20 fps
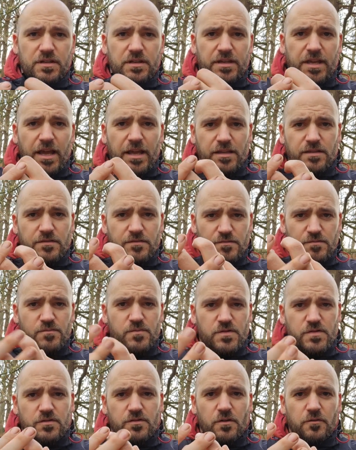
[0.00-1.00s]
getting
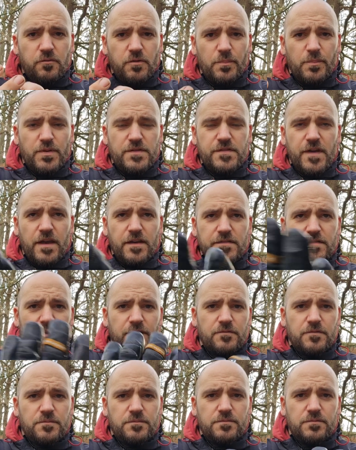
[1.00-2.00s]
stuff with
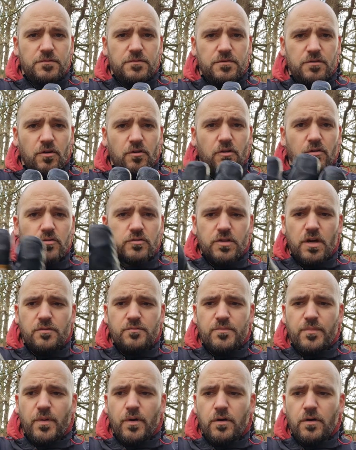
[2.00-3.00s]
protective knuckles
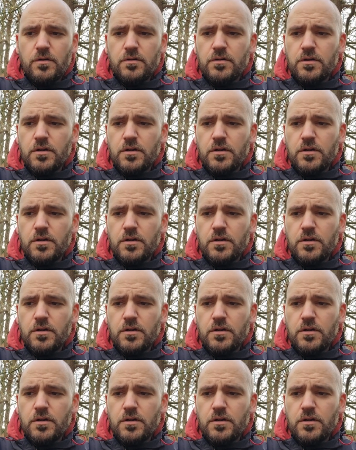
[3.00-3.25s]
on. But